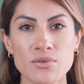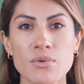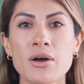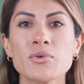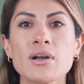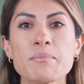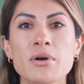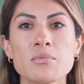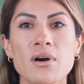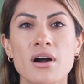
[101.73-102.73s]
while
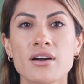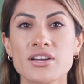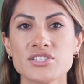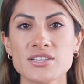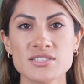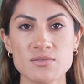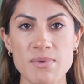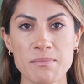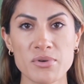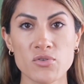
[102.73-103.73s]
criminal law addresses
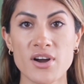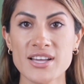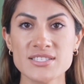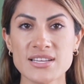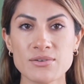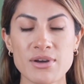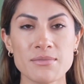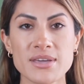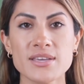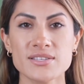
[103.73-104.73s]
public rights and
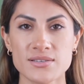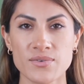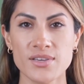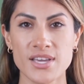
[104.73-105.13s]
remedies.